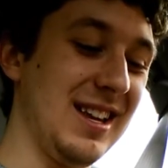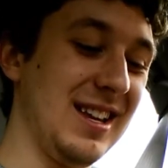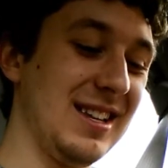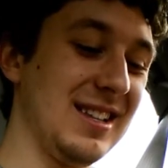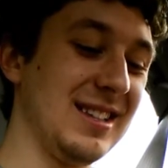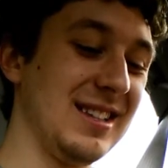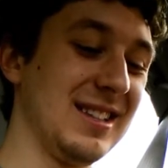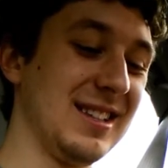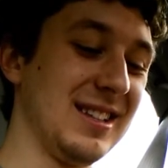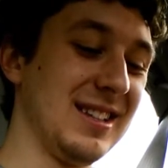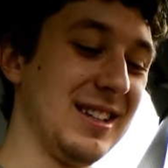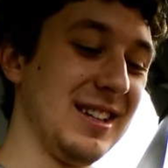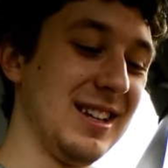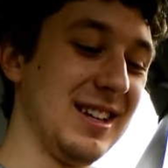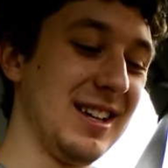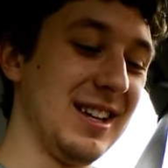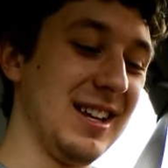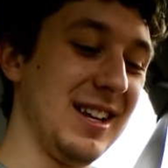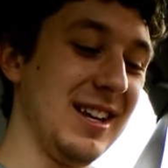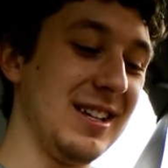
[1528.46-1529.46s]
he's
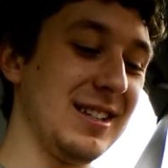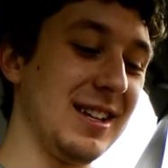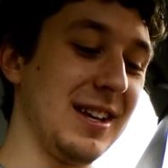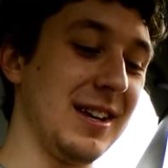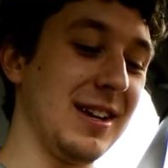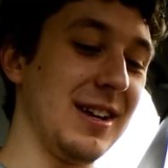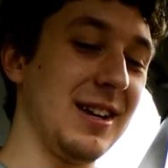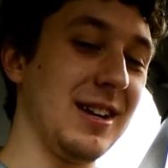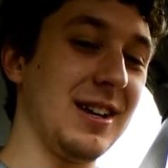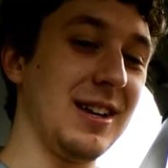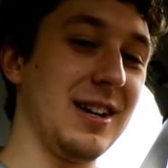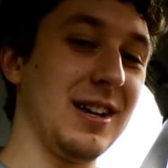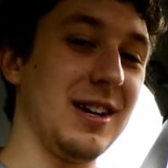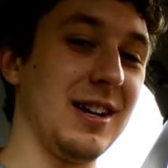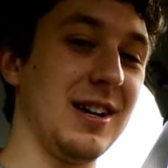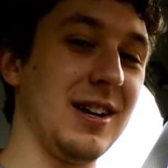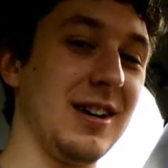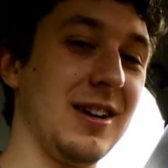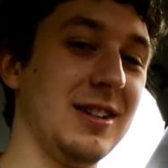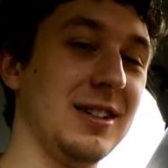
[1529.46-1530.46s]
he's like,
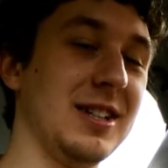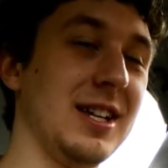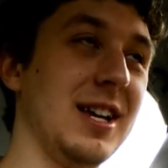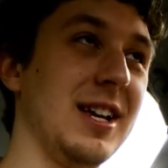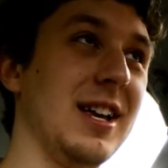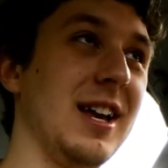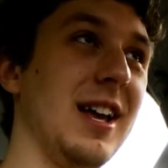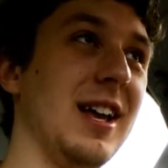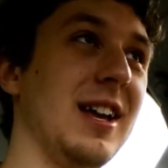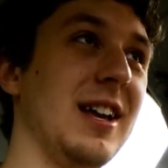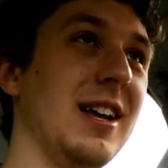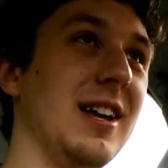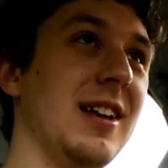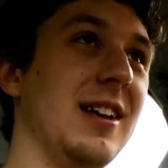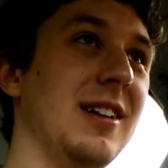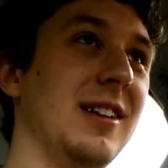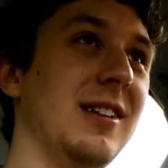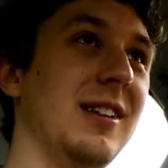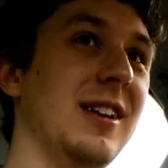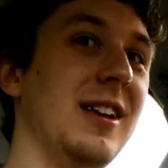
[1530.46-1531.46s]
I'll take
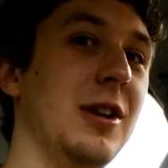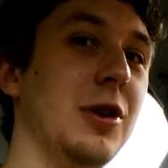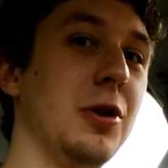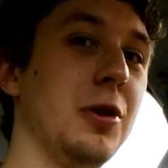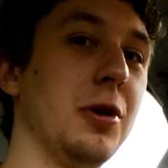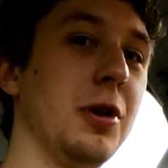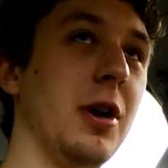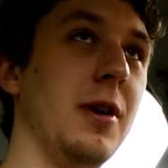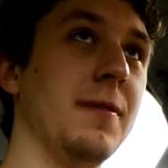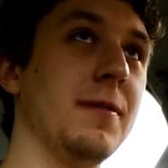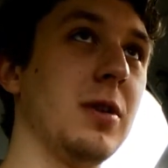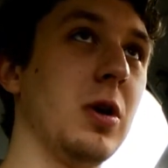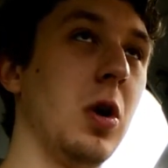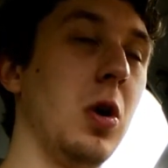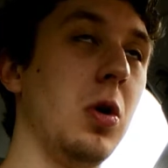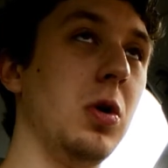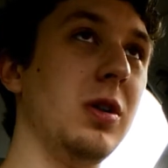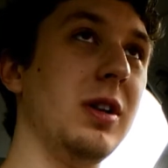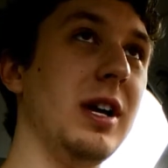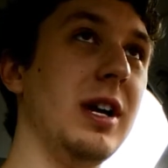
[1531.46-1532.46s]
a liter of
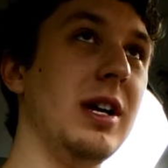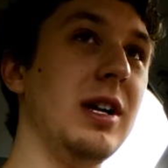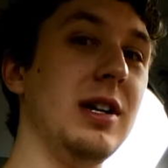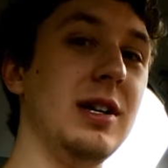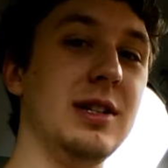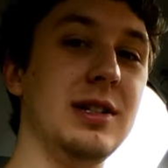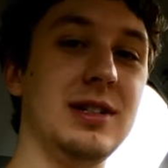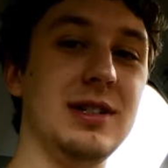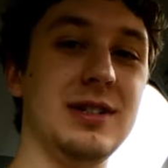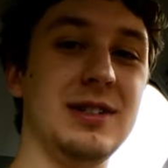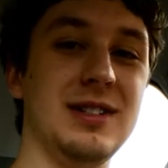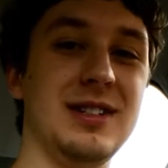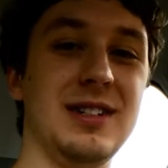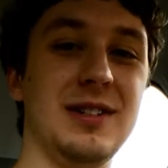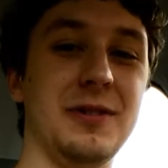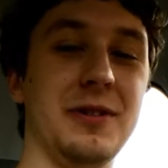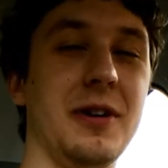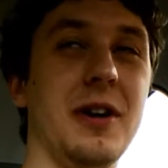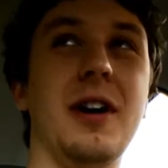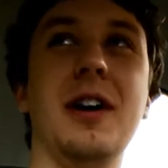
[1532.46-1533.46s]
cola.
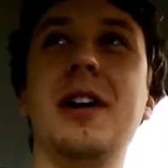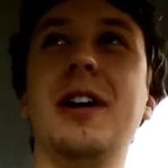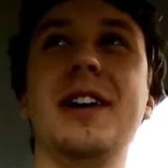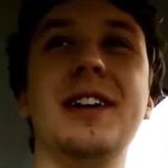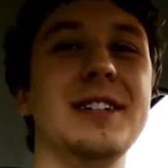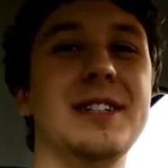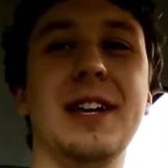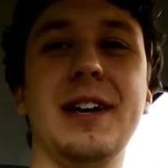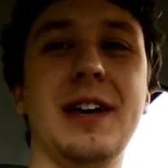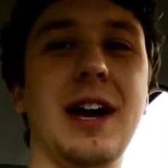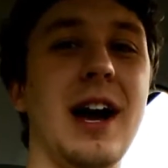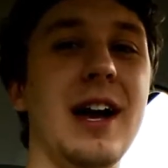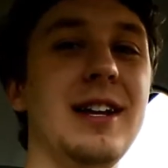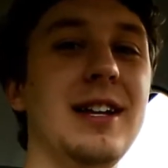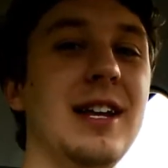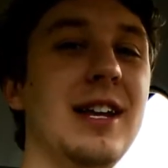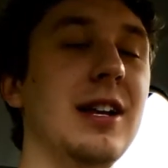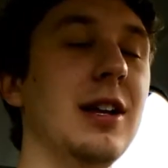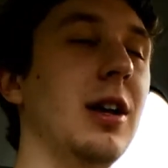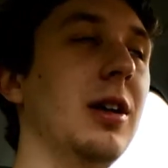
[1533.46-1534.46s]
Or he's like,
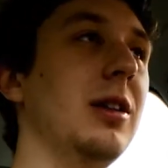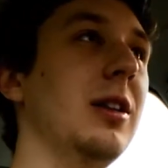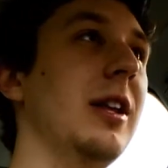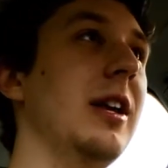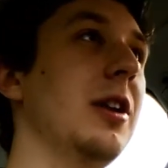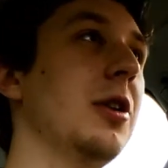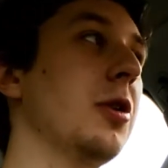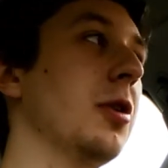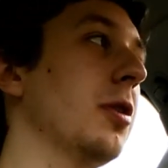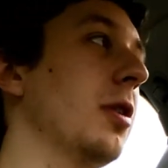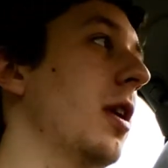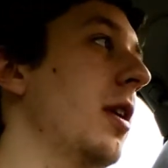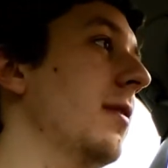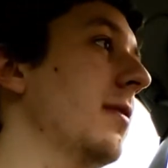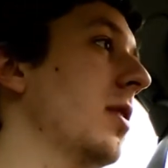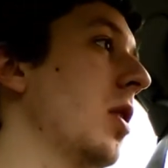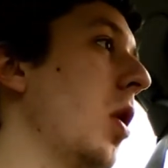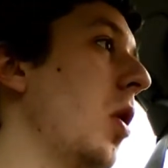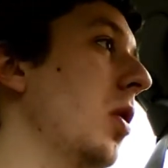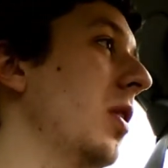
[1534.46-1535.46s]
I need a liter
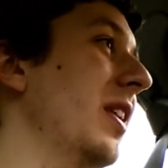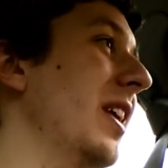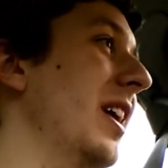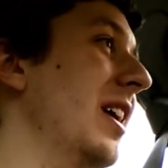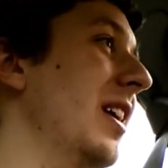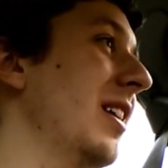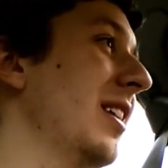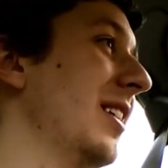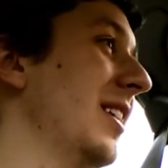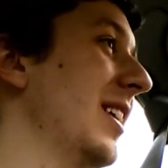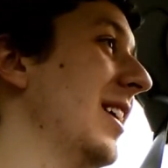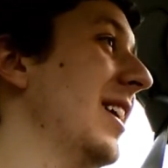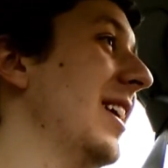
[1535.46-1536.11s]
of cola.